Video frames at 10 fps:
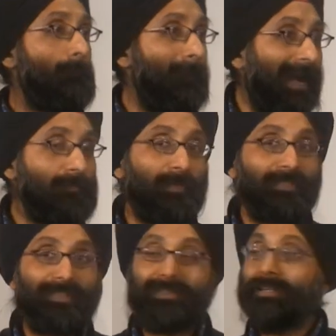
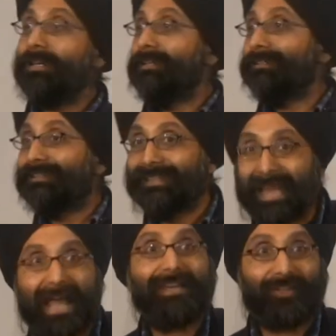Badminton,
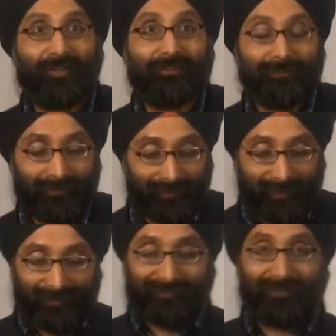scandal.
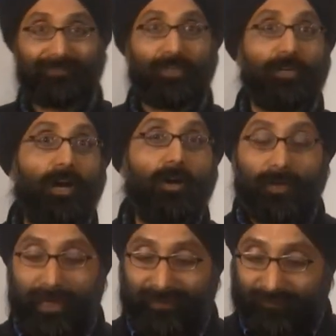
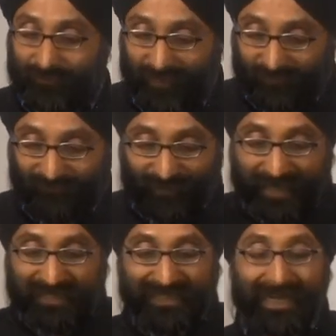It's just
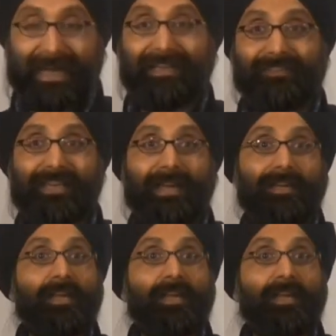fantastic.